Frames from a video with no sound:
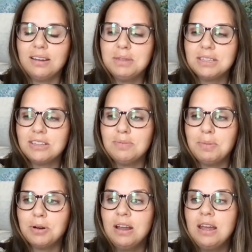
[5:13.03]
military
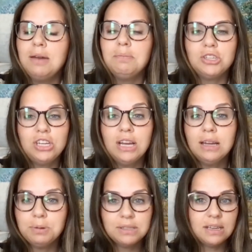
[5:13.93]
member, but she
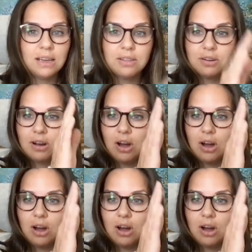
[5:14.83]
had put together